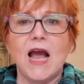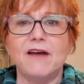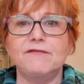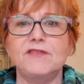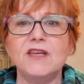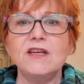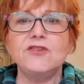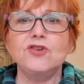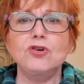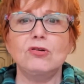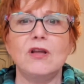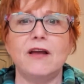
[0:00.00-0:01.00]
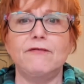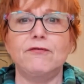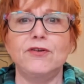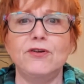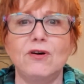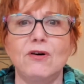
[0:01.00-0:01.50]
have things in your life
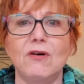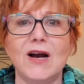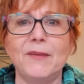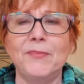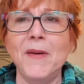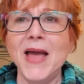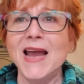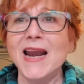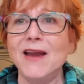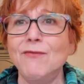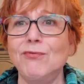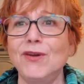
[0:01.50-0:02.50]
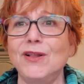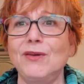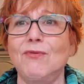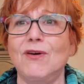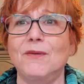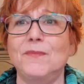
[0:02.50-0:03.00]
where you go, man, I
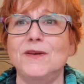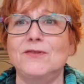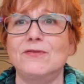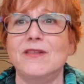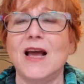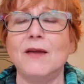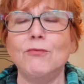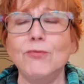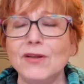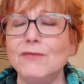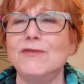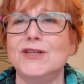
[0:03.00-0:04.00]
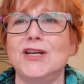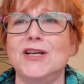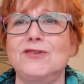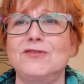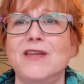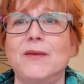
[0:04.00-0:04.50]
really want to be doing, I really wish I
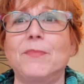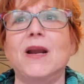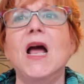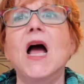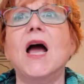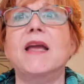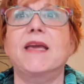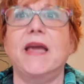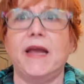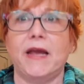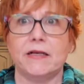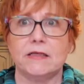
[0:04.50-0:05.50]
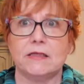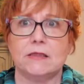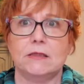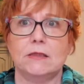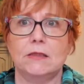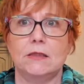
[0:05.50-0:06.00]
could do that, but I can't
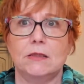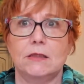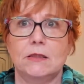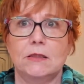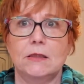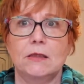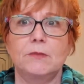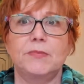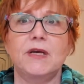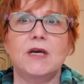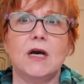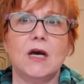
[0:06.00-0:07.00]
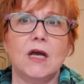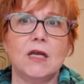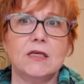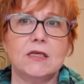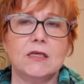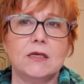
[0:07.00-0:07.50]

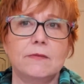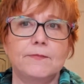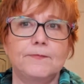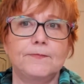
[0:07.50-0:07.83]
because